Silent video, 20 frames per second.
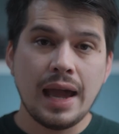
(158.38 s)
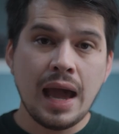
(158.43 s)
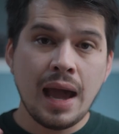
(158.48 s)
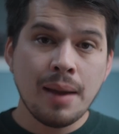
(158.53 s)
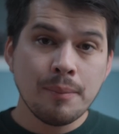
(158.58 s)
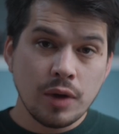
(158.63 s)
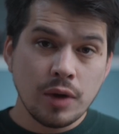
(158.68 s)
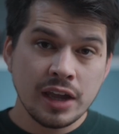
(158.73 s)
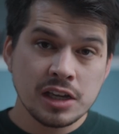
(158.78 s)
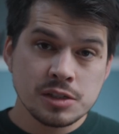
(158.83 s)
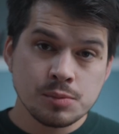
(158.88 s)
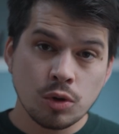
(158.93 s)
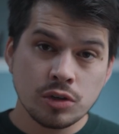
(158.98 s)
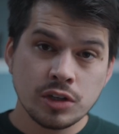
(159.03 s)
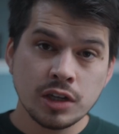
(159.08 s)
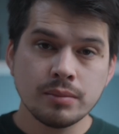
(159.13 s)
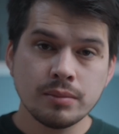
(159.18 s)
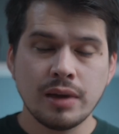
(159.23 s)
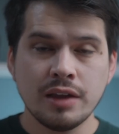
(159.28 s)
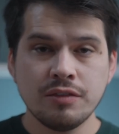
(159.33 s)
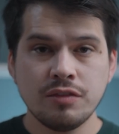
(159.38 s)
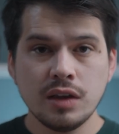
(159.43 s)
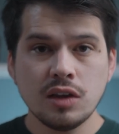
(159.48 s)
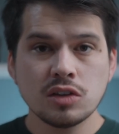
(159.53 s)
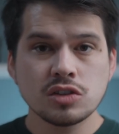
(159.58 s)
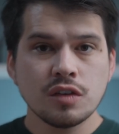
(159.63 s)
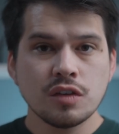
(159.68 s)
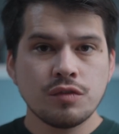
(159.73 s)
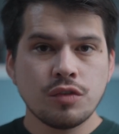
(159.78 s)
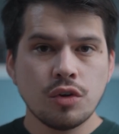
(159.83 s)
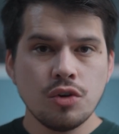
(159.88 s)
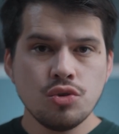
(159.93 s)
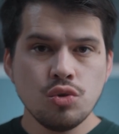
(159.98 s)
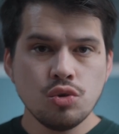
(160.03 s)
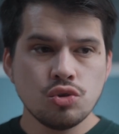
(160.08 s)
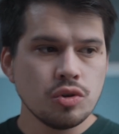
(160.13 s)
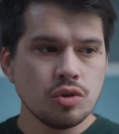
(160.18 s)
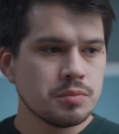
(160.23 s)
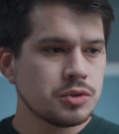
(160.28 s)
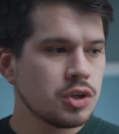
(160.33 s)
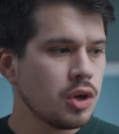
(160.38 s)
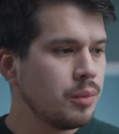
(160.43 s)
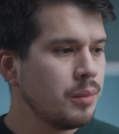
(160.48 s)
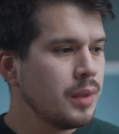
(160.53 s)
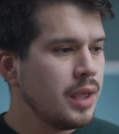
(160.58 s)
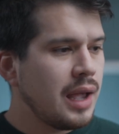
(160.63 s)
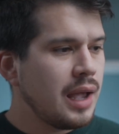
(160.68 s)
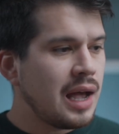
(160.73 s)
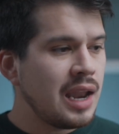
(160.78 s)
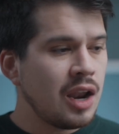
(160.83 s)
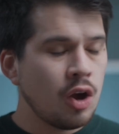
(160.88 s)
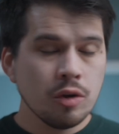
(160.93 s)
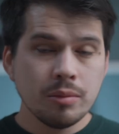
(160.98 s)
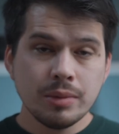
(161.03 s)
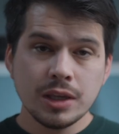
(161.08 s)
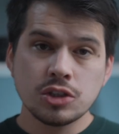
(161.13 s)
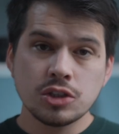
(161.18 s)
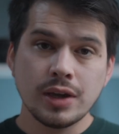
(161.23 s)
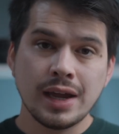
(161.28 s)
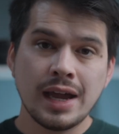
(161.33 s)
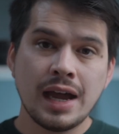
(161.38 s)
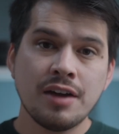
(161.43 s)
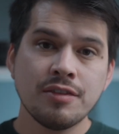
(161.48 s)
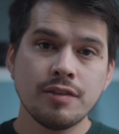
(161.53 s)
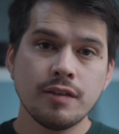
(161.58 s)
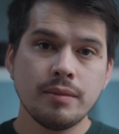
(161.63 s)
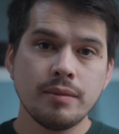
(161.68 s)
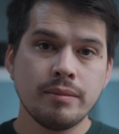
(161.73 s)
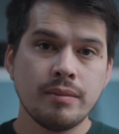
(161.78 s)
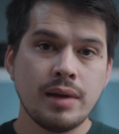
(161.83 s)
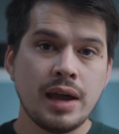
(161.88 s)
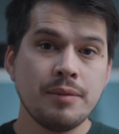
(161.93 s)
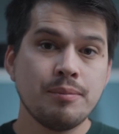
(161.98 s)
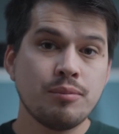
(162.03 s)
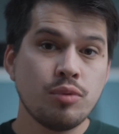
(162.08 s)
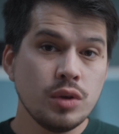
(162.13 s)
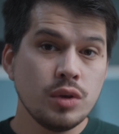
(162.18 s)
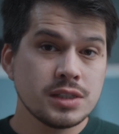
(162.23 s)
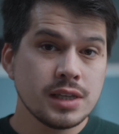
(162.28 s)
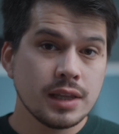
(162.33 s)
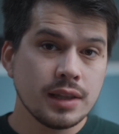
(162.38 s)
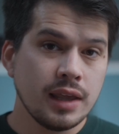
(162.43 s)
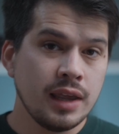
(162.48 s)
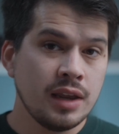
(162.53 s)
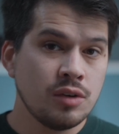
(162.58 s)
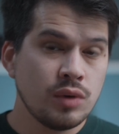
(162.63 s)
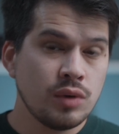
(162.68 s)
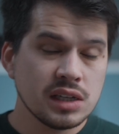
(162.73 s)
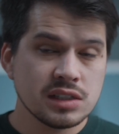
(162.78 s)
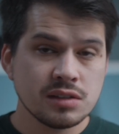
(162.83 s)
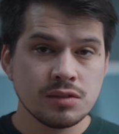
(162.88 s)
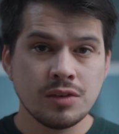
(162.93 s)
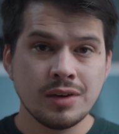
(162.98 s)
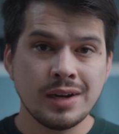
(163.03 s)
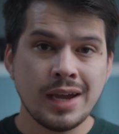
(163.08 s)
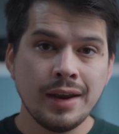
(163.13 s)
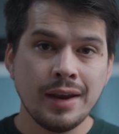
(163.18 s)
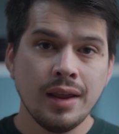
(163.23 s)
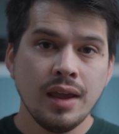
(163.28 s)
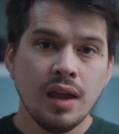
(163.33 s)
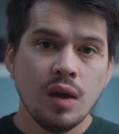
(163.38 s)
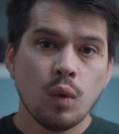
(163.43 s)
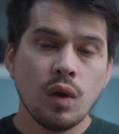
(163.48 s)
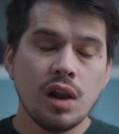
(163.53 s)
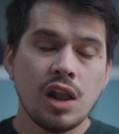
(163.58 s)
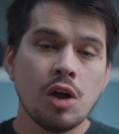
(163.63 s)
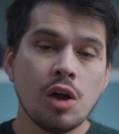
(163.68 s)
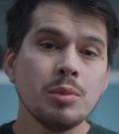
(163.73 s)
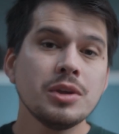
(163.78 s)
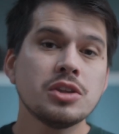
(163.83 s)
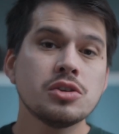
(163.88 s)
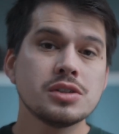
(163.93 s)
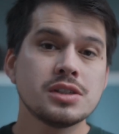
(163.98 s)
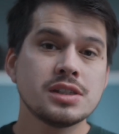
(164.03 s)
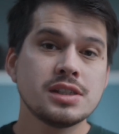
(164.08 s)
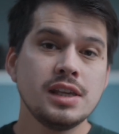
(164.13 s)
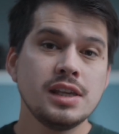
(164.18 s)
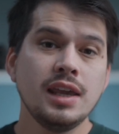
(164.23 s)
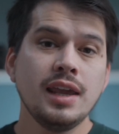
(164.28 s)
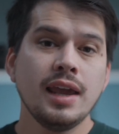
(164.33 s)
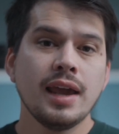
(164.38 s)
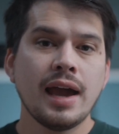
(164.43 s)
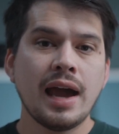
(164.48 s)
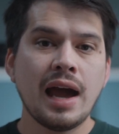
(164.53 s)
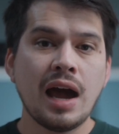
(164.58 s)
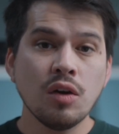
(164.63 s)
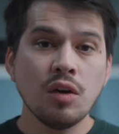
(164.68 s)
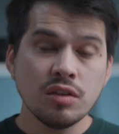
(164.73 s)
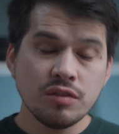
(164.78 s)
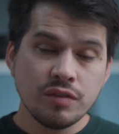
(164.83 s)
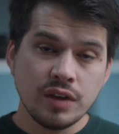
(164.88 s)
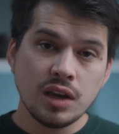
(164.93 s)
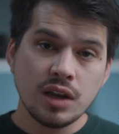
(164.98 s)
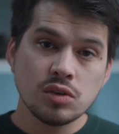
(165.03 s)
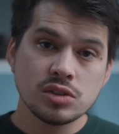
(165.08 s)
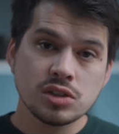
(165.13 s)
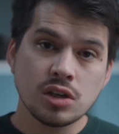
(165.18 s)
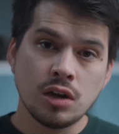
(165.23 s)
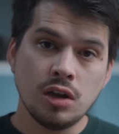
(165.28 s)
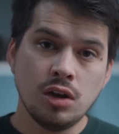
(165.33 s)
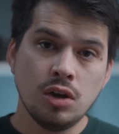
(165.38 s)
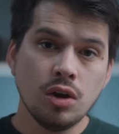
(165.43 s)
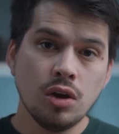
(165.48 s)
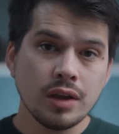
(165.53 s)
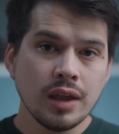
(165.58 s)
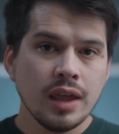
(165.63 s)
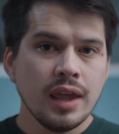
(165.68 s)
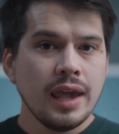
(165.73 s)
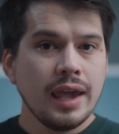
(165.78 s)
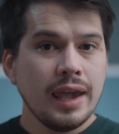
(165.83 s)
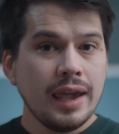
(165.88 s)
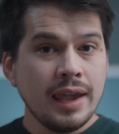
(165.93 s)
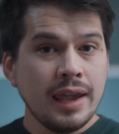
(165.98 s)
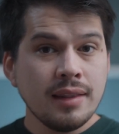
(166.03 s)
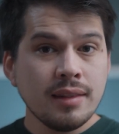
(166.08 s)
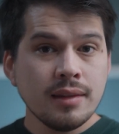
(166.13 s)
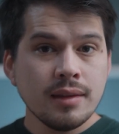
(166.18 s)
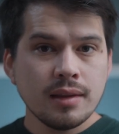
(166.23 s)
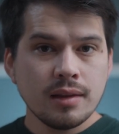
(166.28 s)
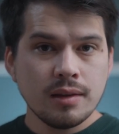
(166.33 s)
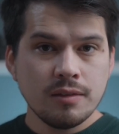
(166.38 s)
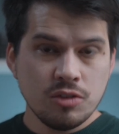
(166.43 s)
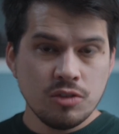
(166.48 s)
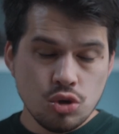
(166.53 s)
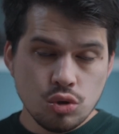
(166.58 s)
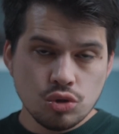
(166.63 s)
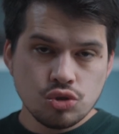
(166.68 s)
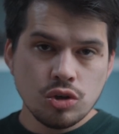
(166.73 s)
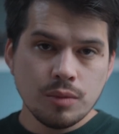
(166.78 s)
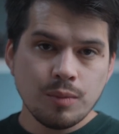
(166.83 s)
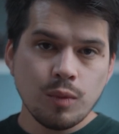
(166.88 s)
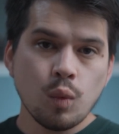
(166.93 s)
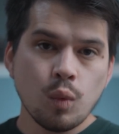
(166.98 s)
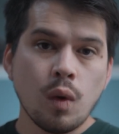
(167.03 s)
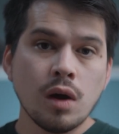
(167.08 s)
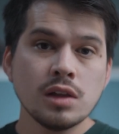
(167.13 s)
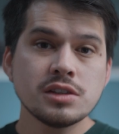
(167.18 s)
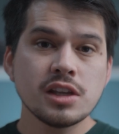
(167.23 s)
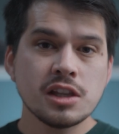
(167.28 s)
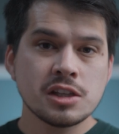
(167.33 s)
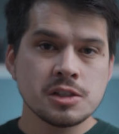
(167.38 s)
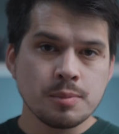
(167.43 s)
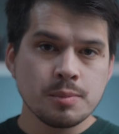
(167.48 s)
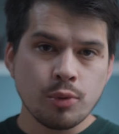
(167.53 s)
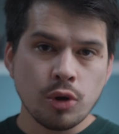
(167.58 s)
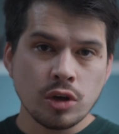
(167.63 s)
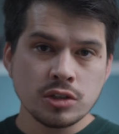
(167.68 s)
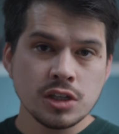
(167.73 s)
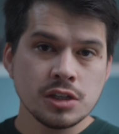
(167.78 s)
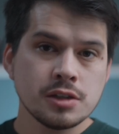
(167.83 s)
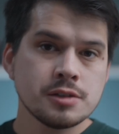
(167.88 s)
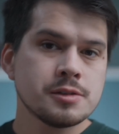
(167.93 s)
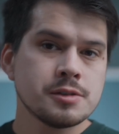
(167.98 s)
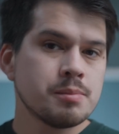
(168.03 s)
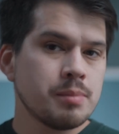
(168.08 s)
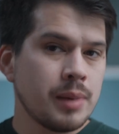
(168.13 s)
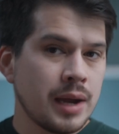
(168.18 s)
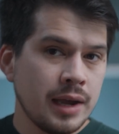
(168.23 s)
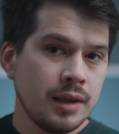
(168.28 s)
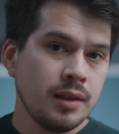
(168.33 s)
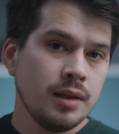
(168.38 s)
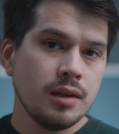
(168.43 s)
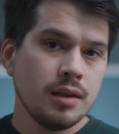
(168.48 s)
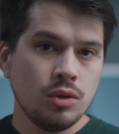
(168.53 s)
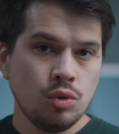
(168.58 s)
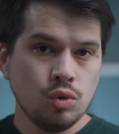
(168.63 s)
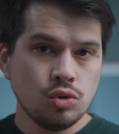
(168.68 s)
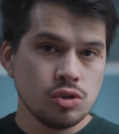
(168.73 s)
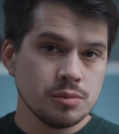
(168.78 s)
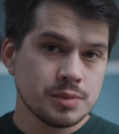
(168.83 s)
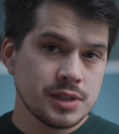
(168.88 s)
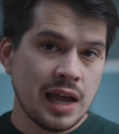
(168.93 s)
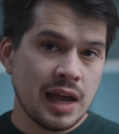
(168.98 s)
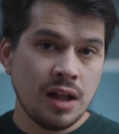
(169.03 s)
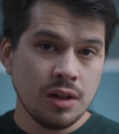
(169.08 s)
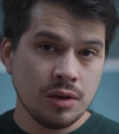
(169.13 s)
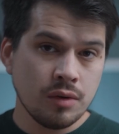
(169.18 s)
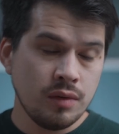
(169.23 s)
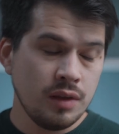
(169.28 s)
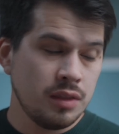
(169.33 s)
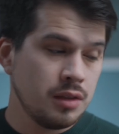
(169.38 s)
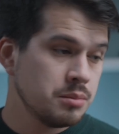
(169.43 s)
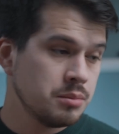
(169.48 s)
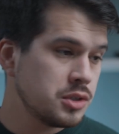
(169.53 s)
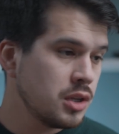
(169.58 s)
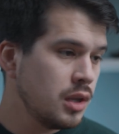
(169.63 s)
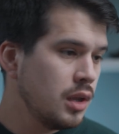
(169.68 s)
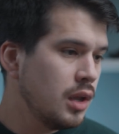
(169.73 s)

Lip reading: I'm exporting my videos for YouTube. So allowing me to have my preset in Rec 709 will allow me to see how the video is gonna look in YouTube once it's processed by YouTube's algorithms.